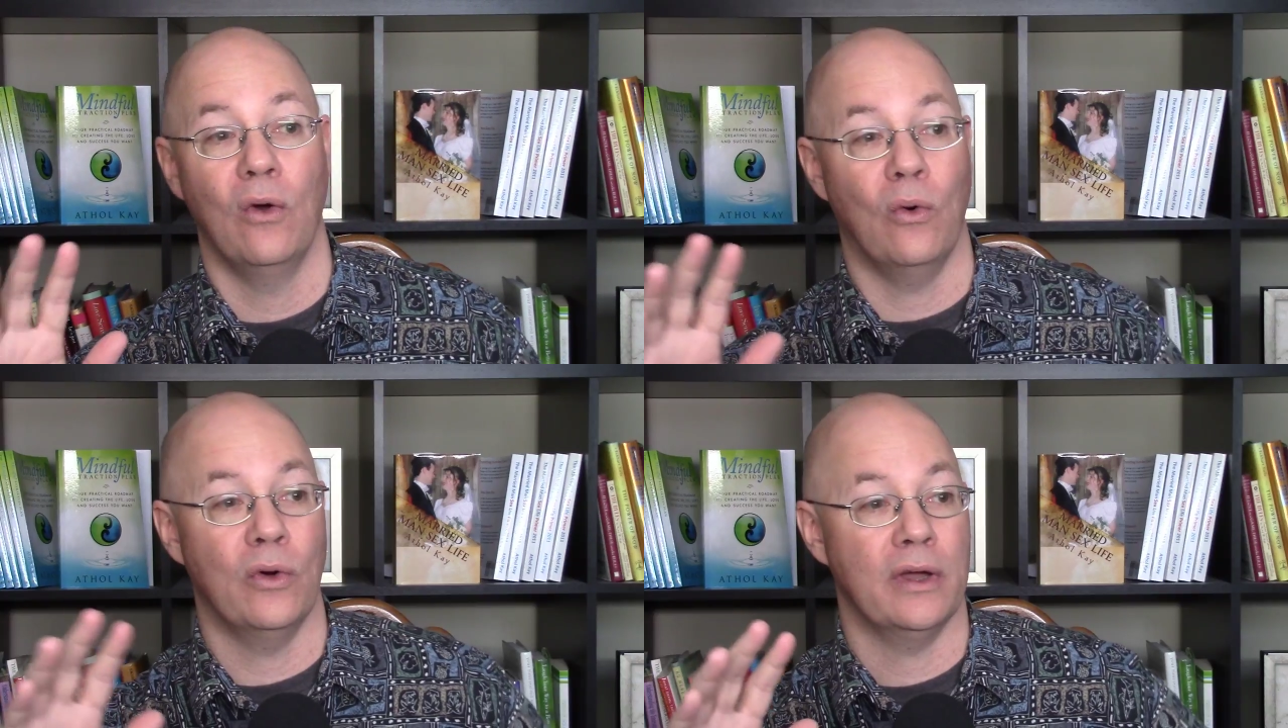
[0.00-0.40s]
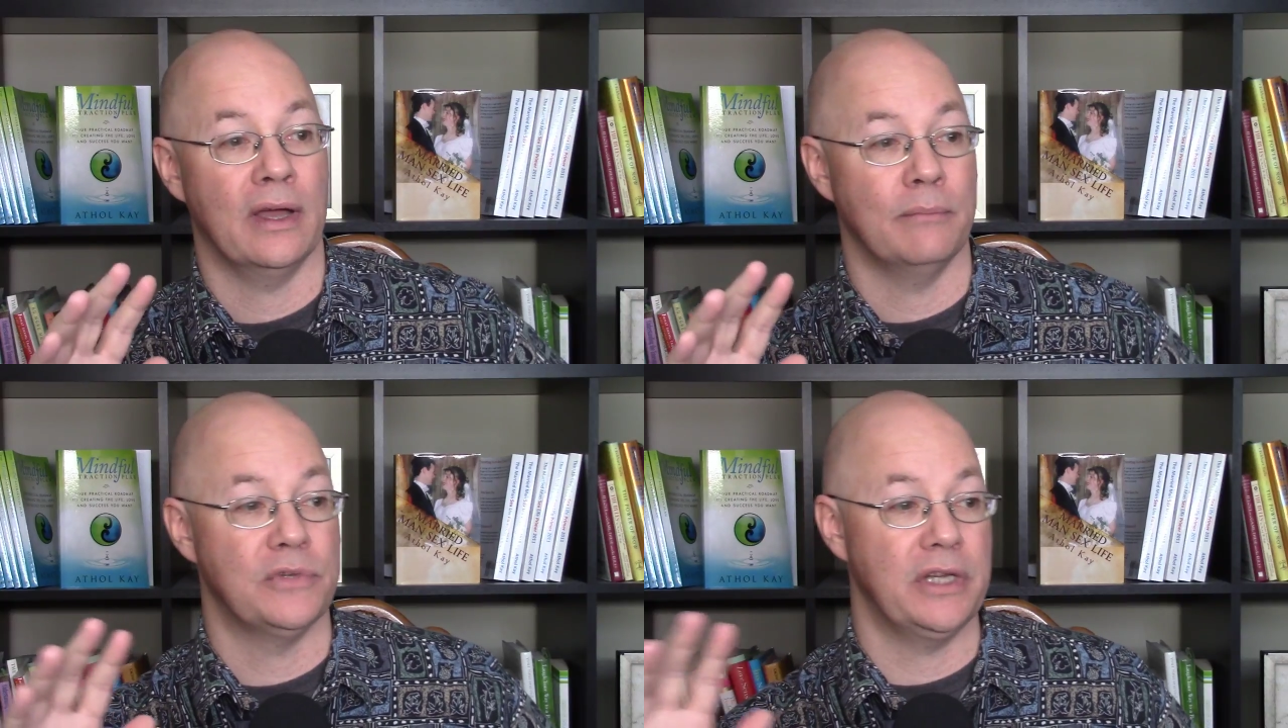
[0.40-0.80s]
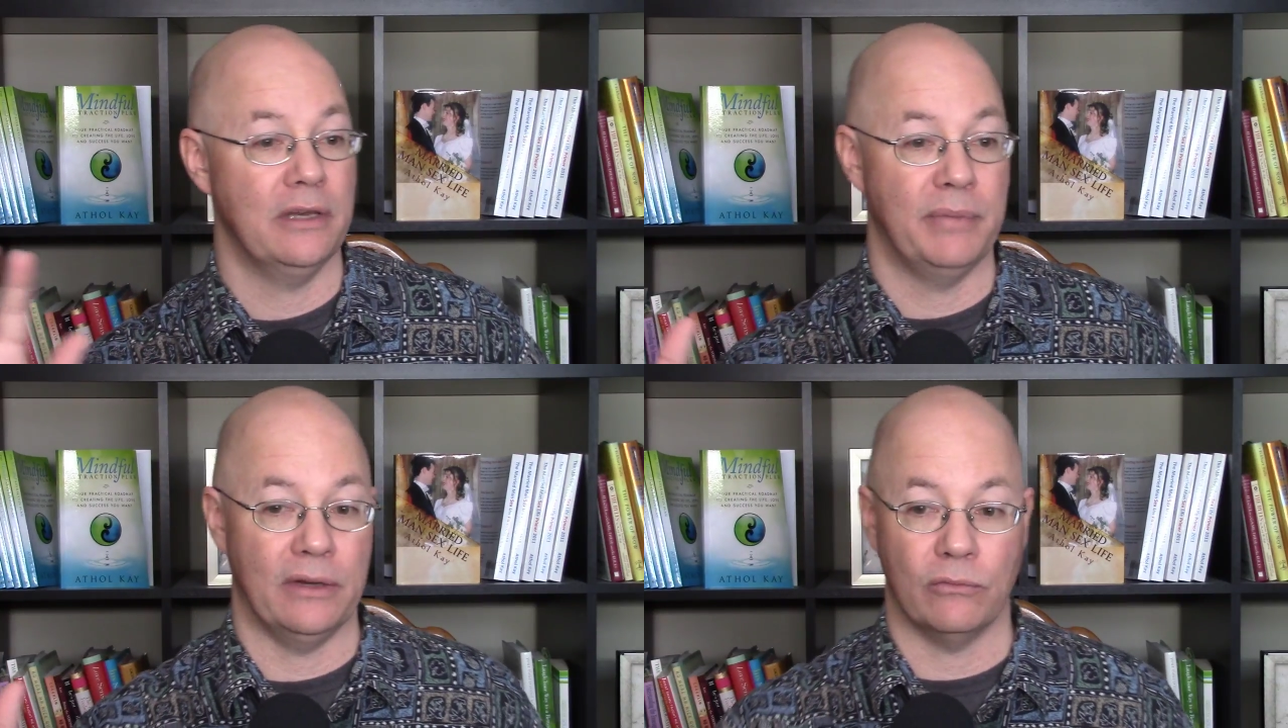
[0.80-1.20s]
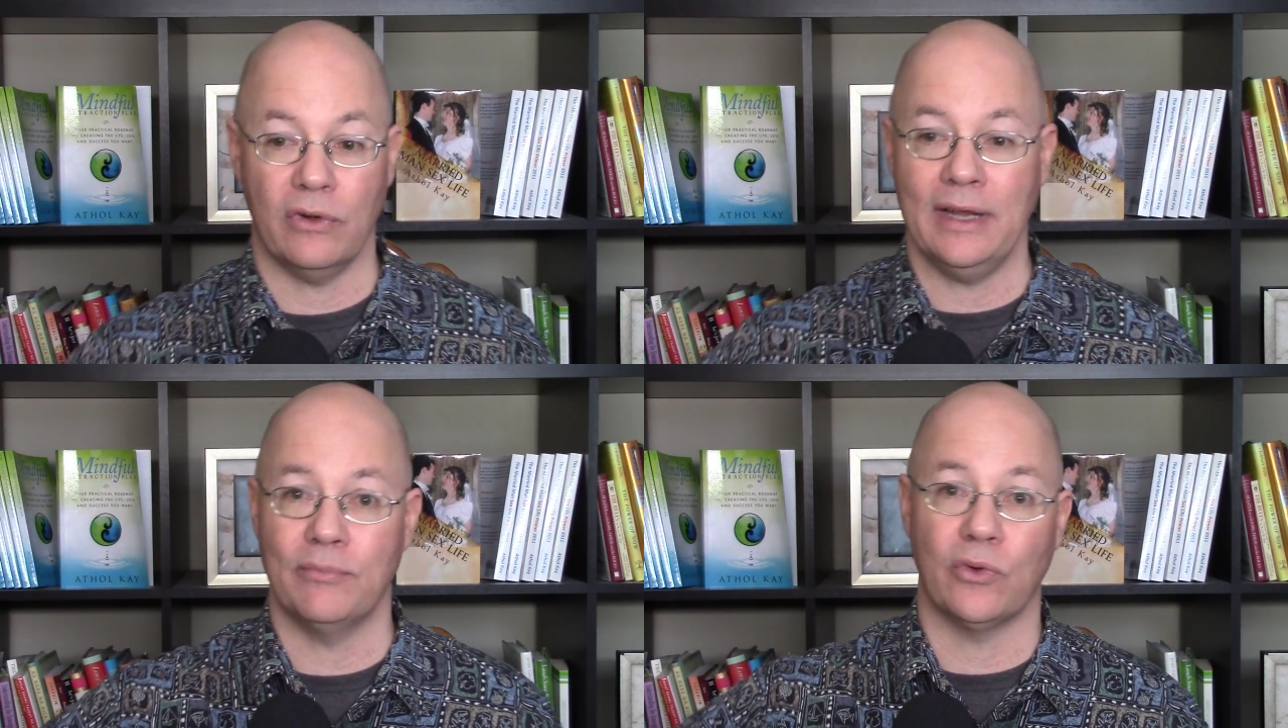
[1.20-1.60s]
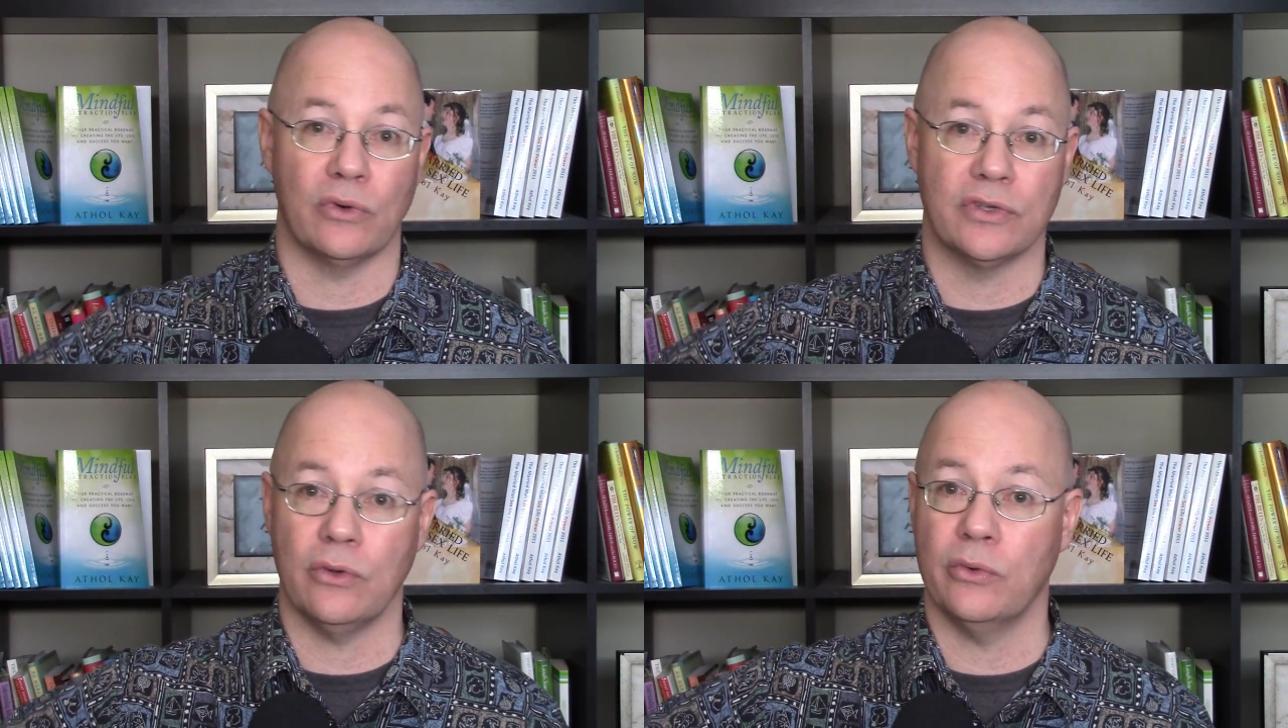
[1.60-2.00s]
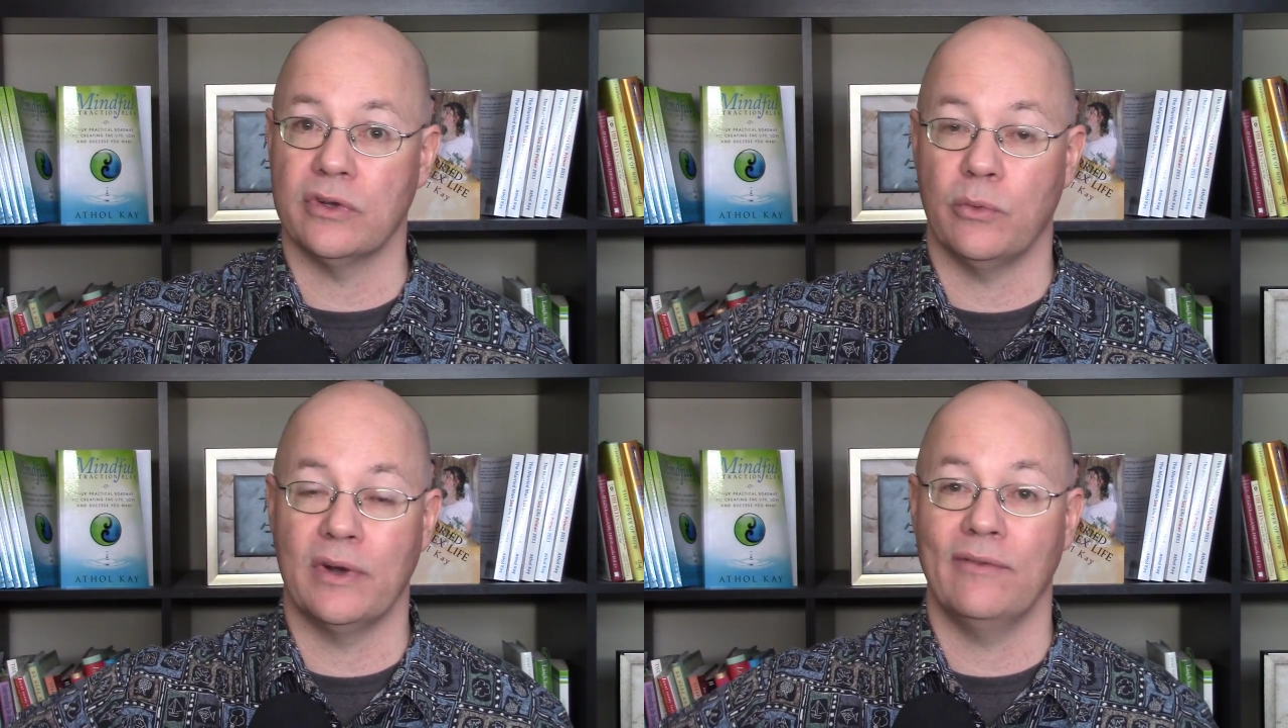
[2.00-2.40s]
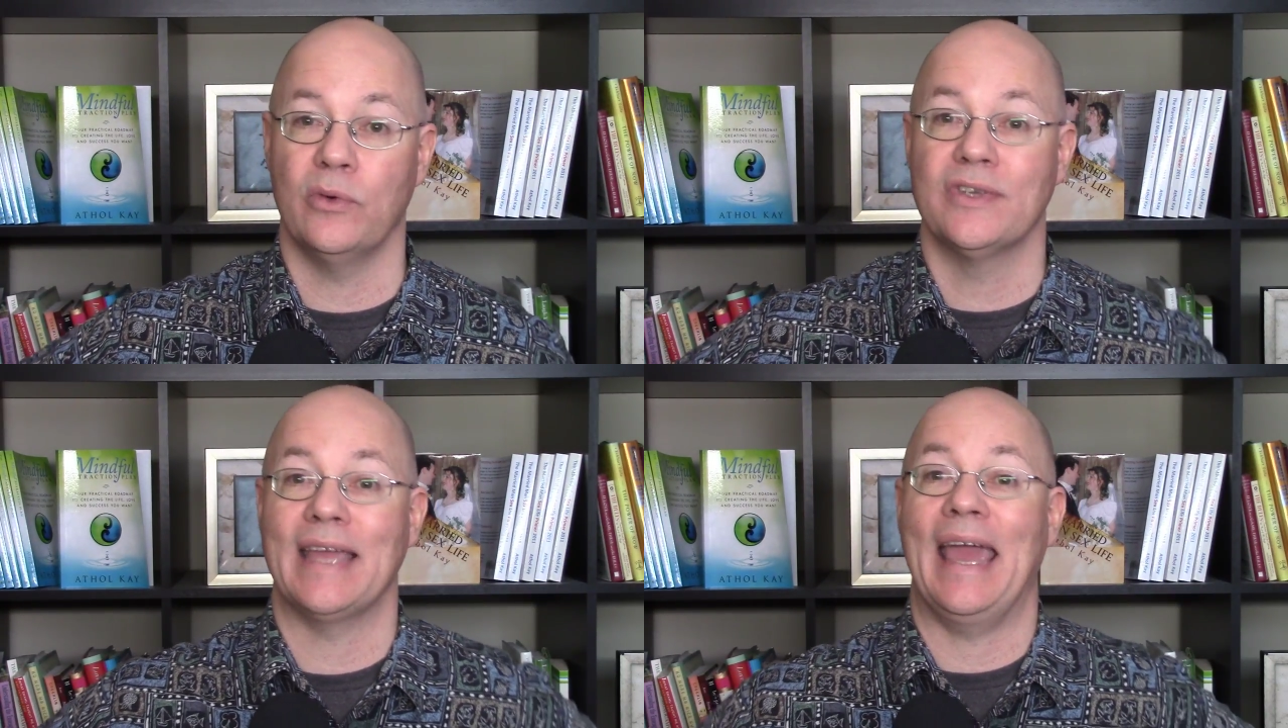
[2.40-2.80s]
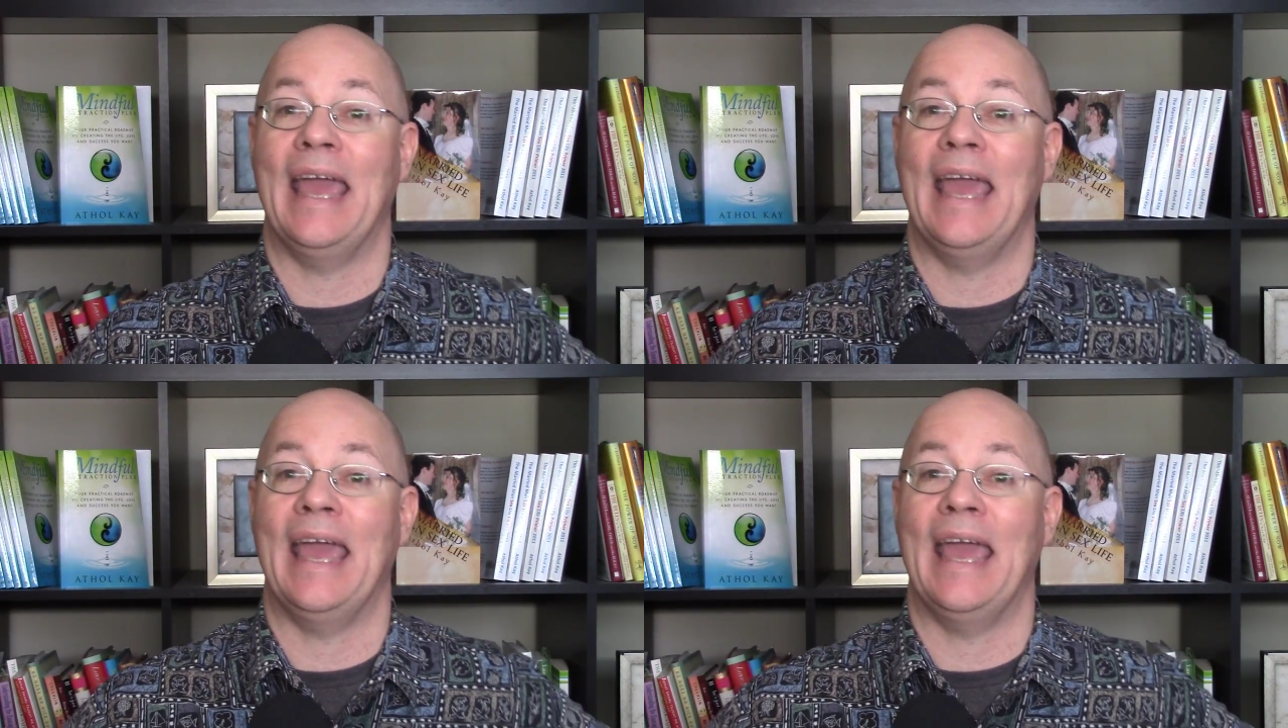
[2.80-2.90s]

or she had been raped or assaulted or whatever it was,